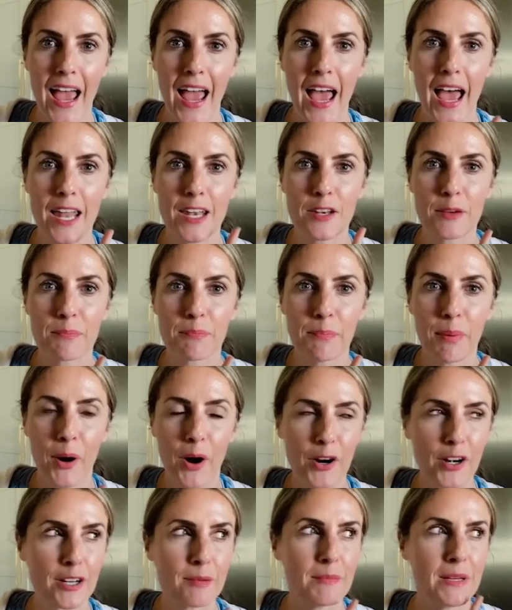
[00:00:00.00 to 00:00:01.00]
And
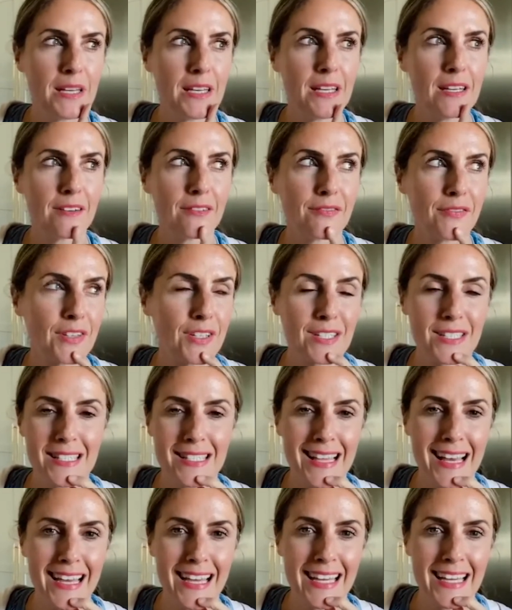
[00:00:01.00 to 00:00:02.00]
part of me feels
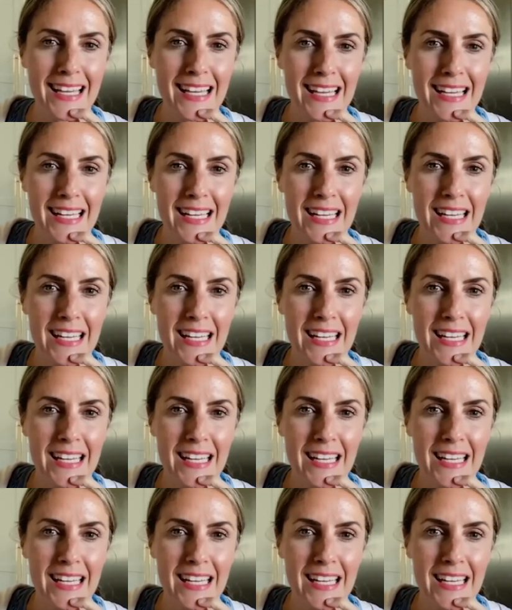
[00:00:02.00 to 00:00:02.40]
like